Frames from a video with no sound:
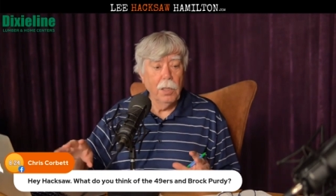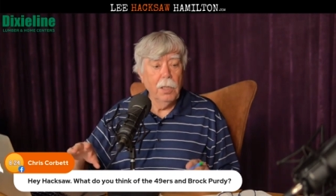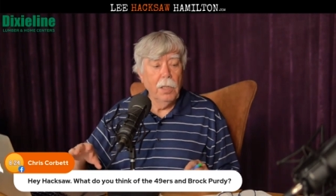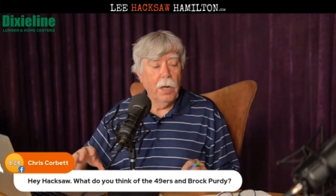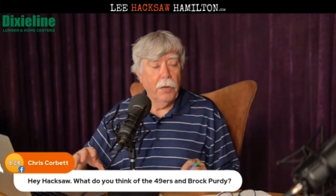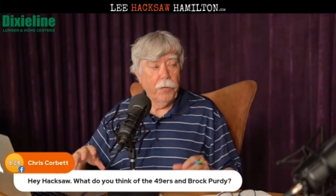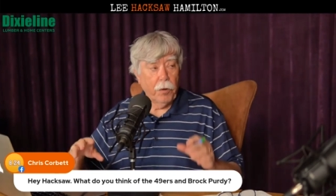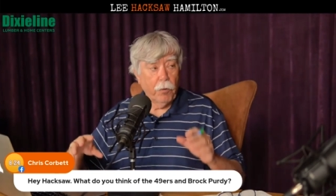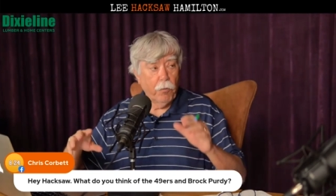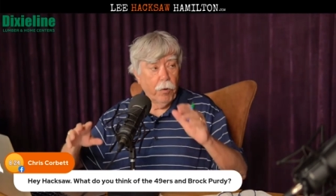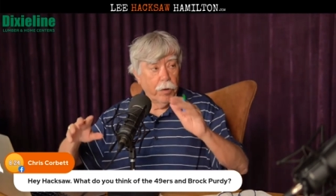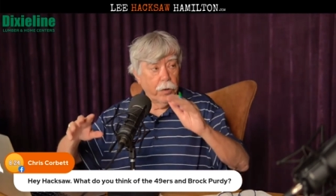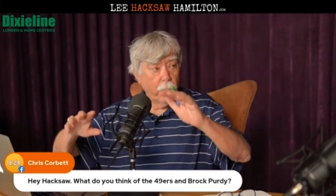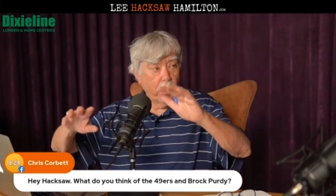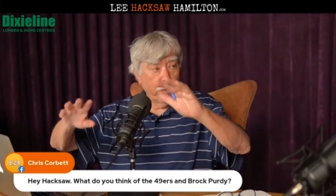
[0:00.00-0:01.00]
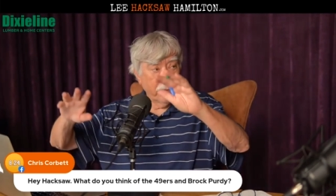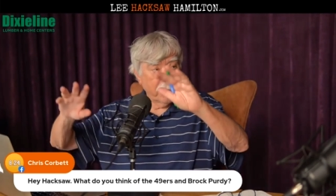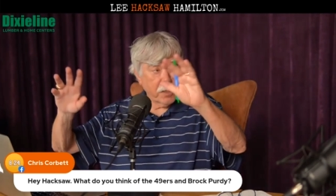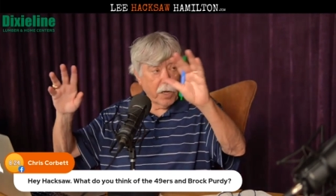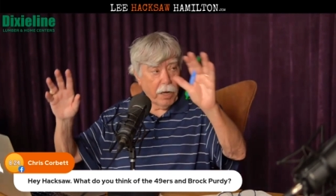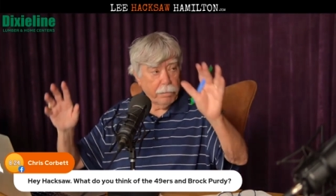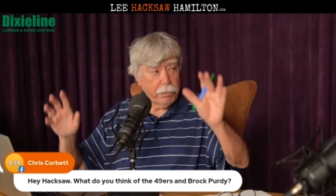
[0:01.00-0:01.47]
and they created all this
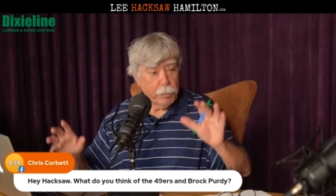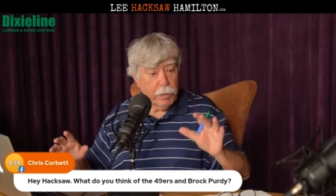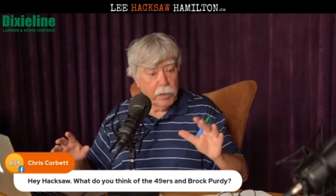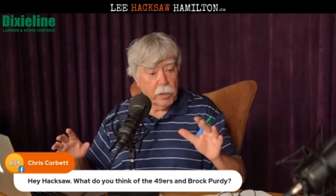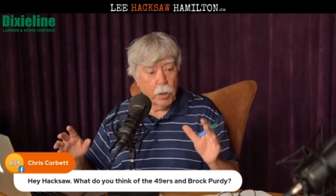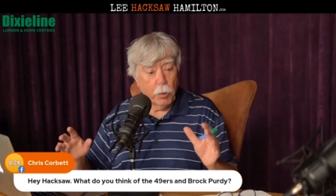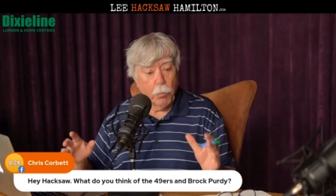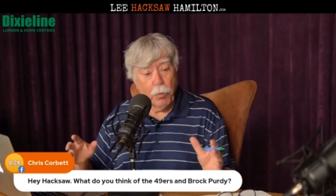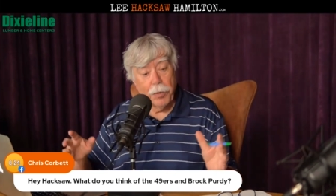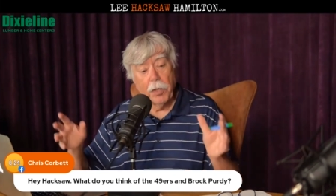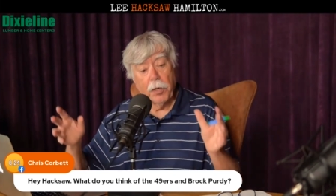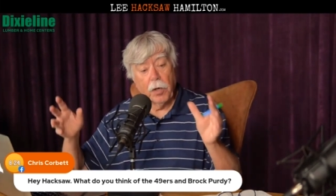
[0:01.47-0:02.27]
cap space. They redid